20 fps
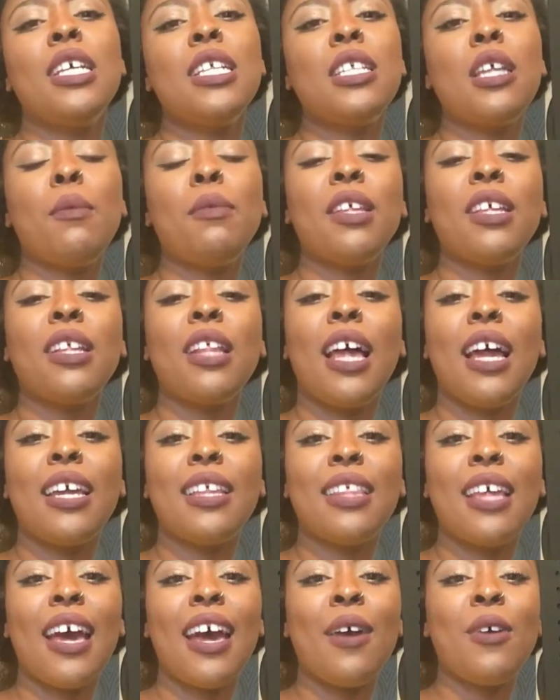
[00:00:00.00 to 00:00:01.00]
something
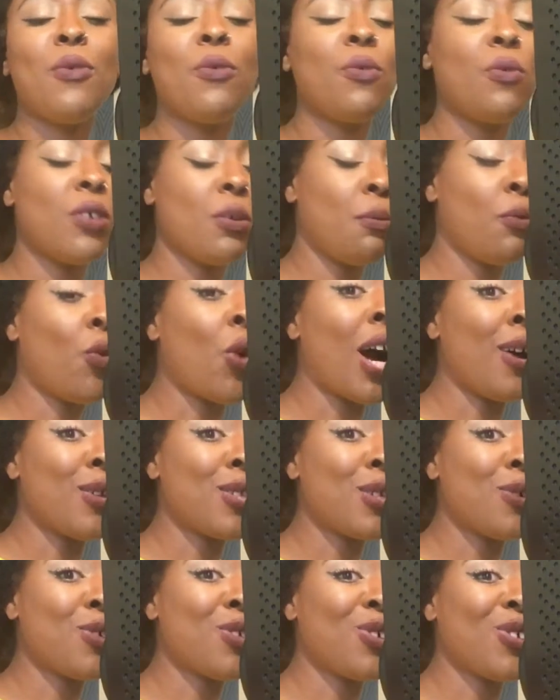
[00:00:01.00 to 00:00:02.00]
like that while
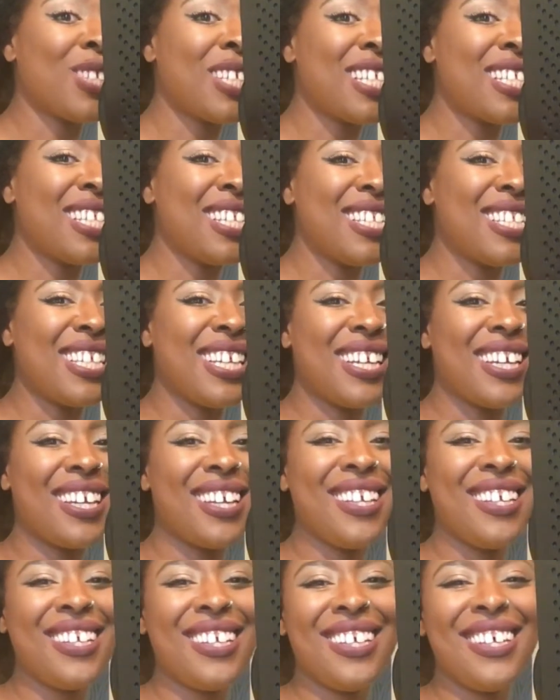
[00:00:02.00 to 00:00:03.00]
social distancing